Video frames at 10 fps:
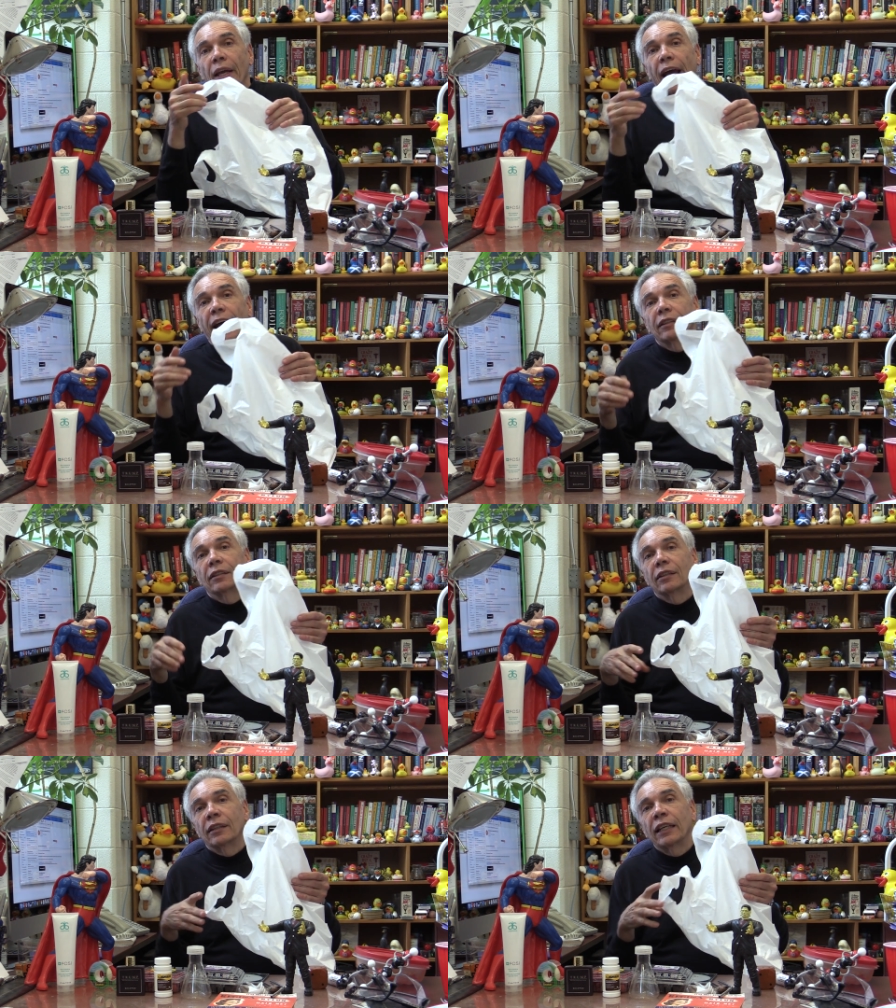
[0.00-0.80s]
And
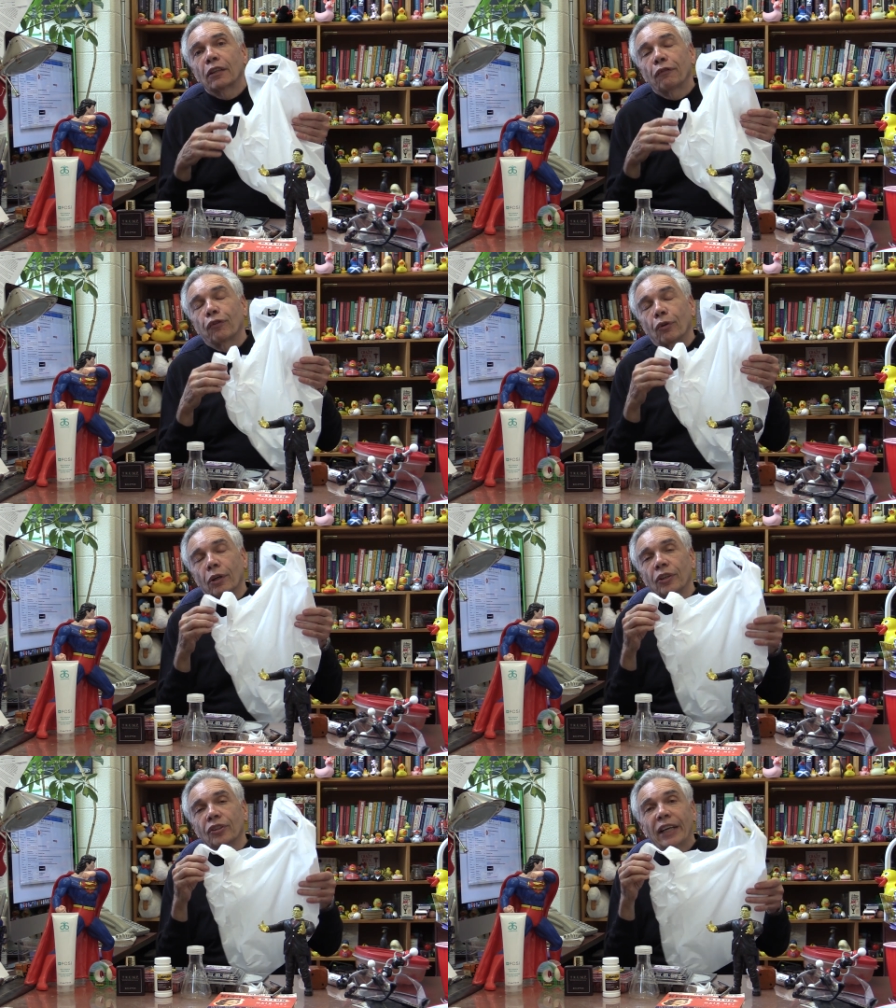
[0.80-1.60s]
these, of
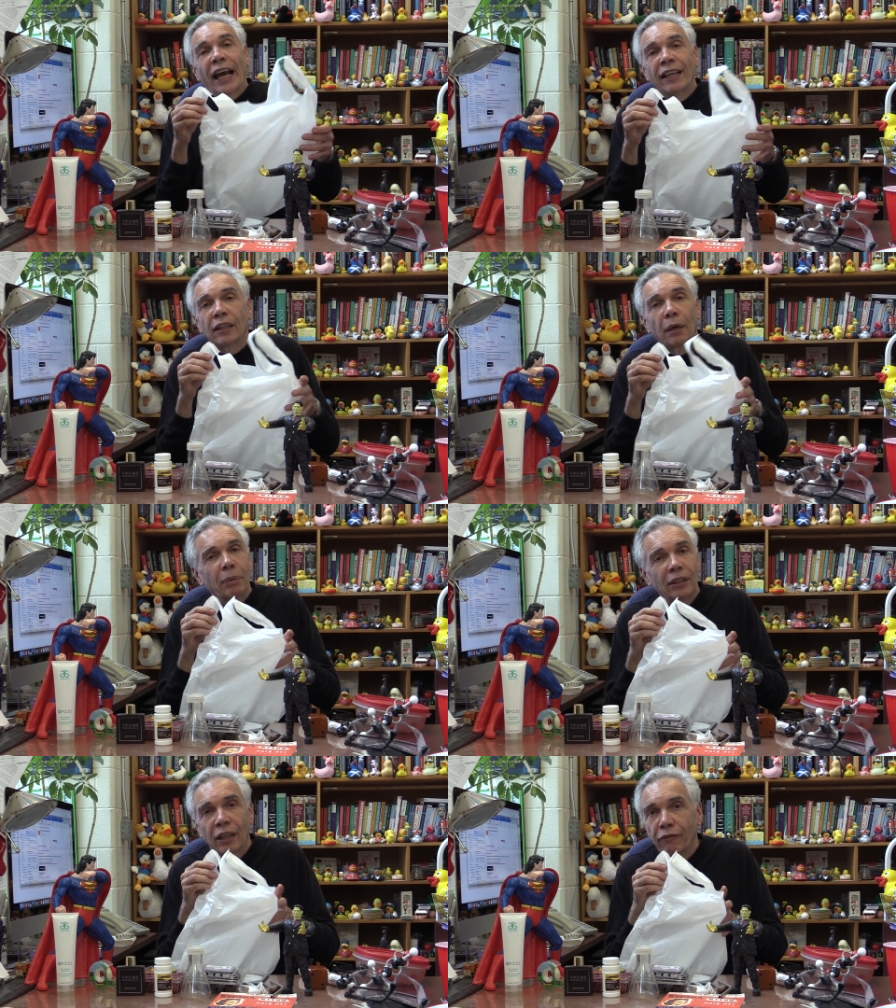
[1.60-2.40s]
course, end up
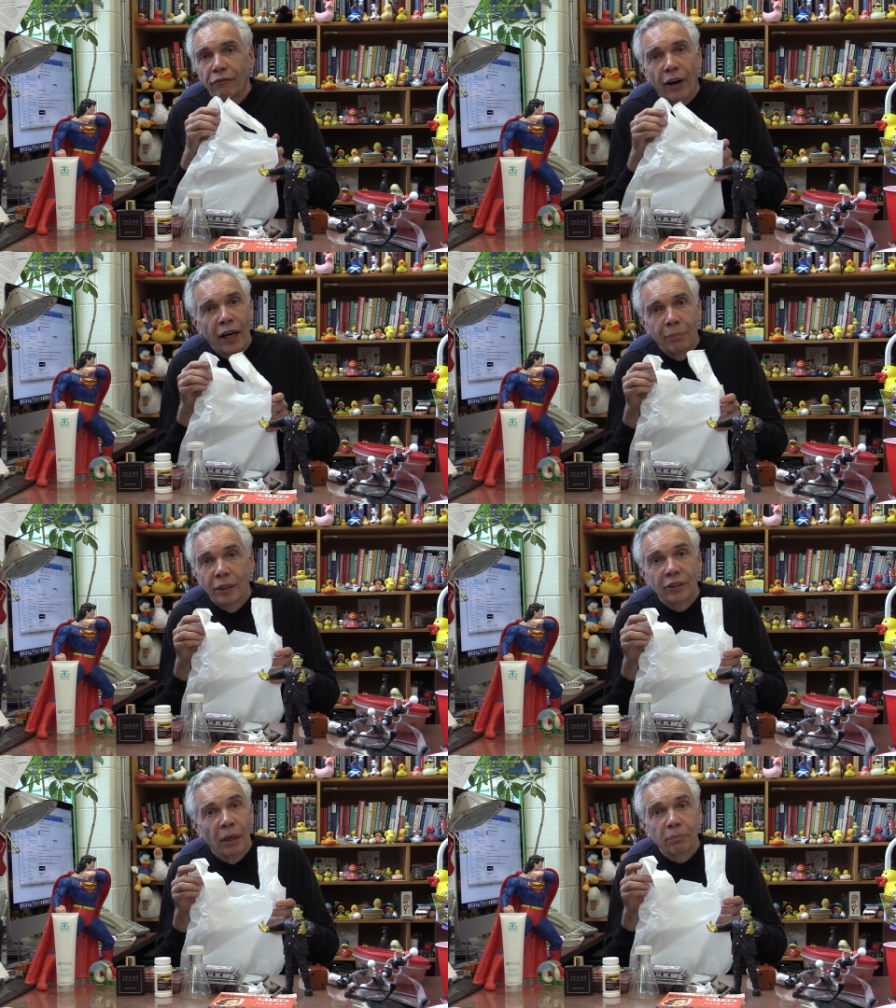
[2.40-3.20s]
in the
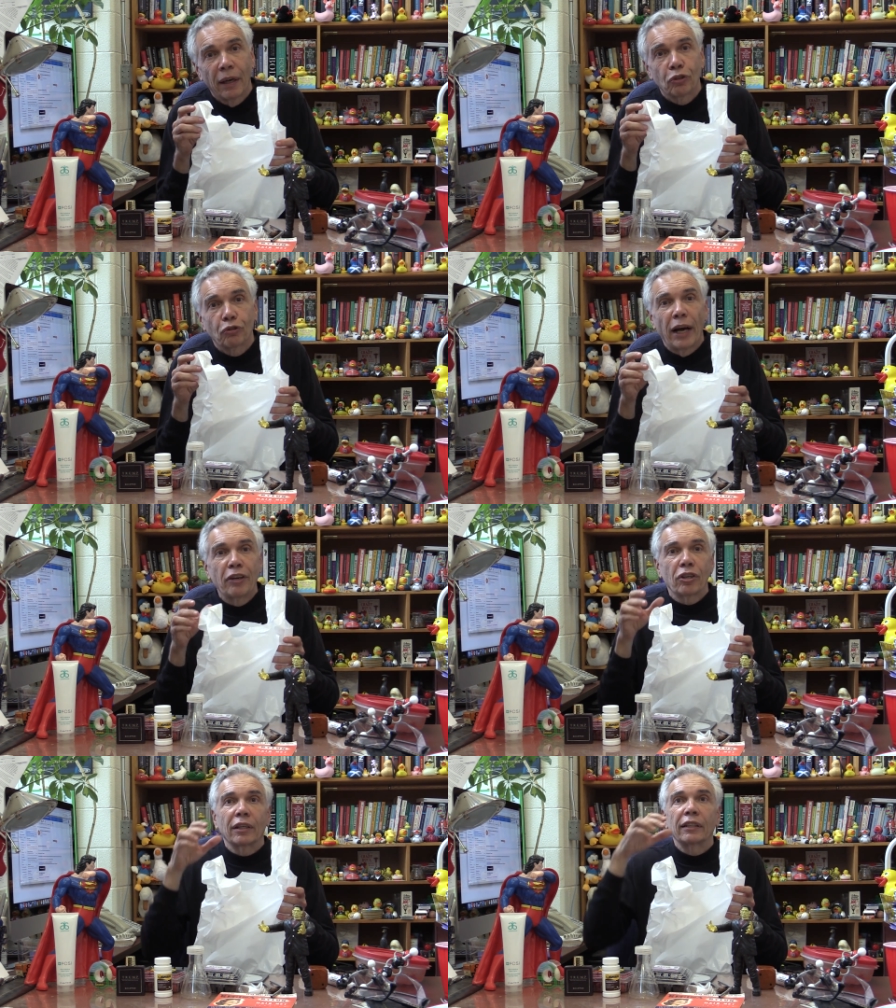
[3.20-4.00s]
environment. Sometimes
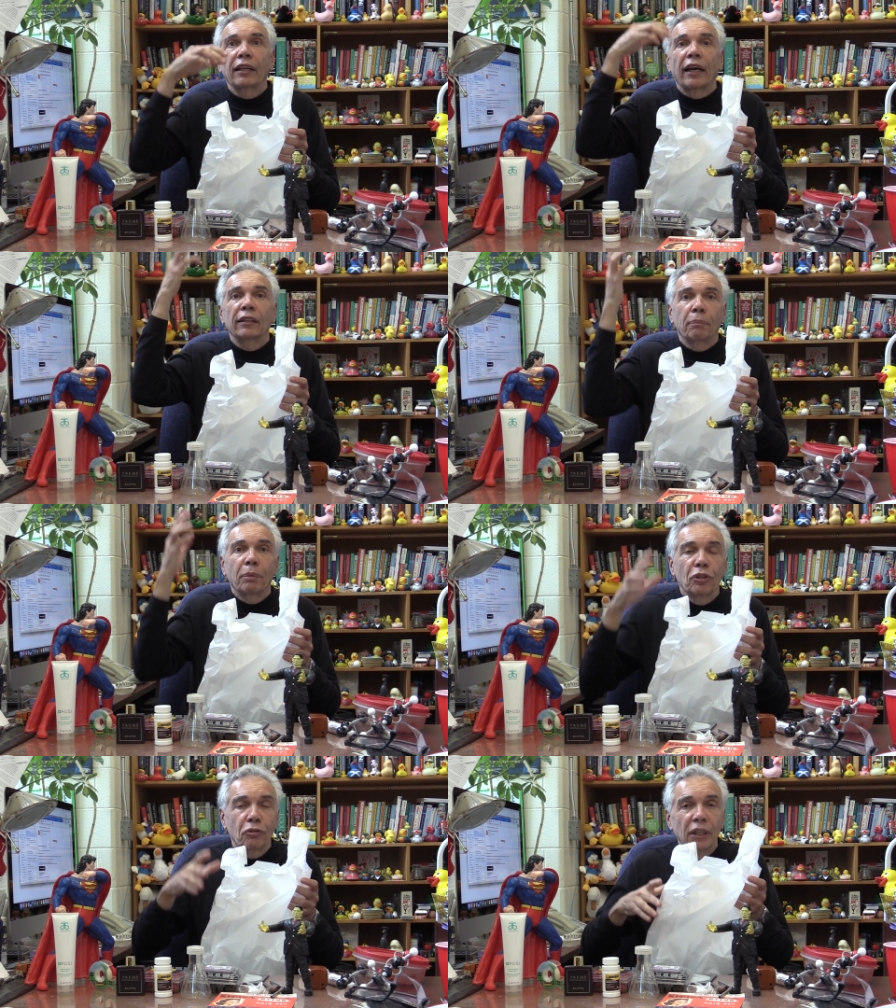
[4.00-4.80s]
tragically, they end up
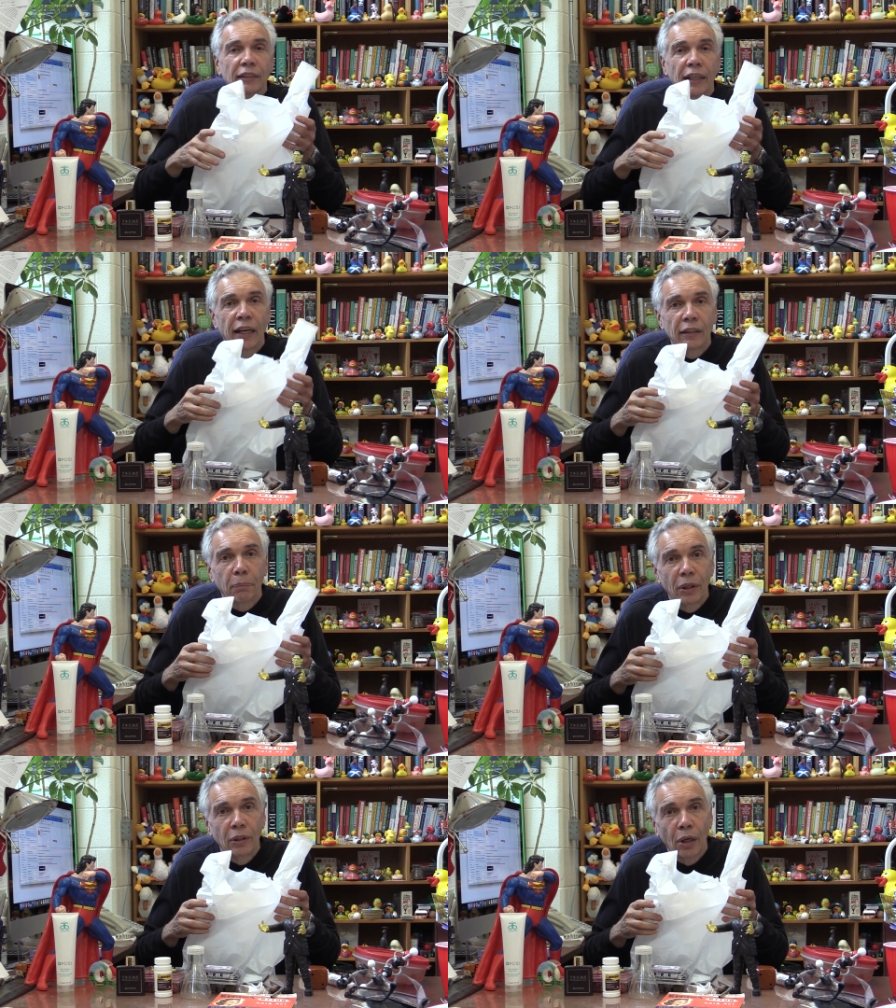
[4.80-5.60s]
in trees, they end
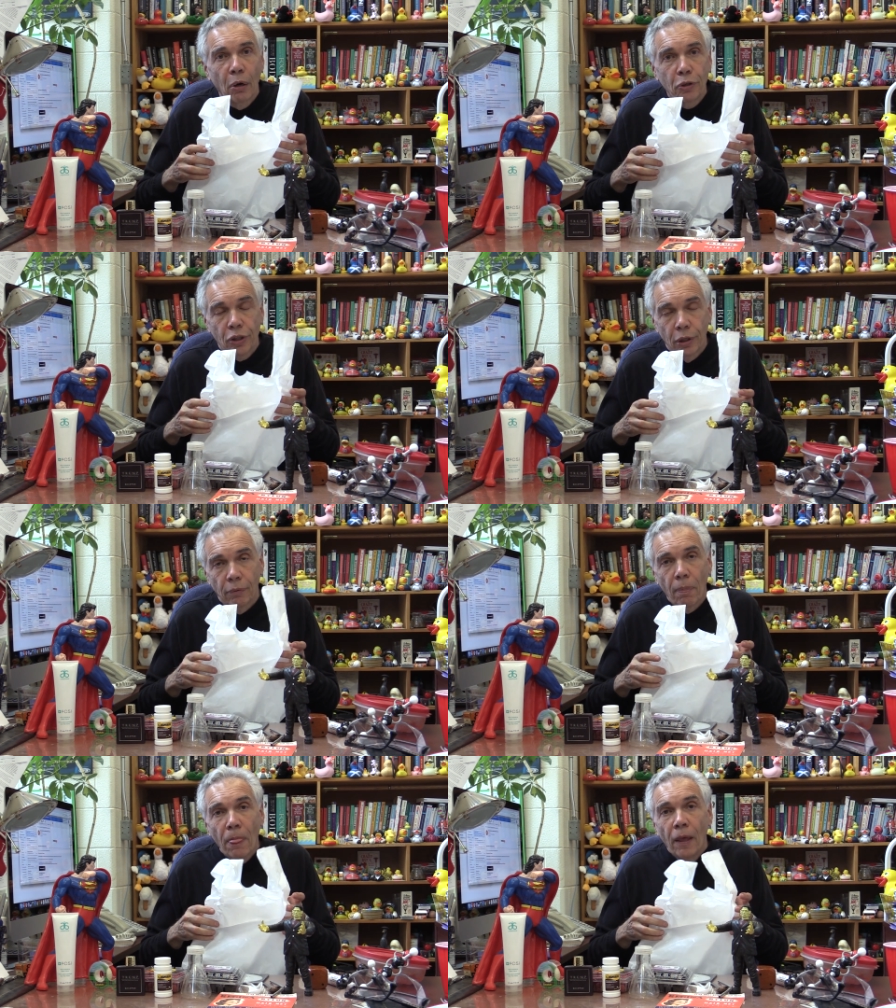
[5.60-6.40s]
up in the ocean.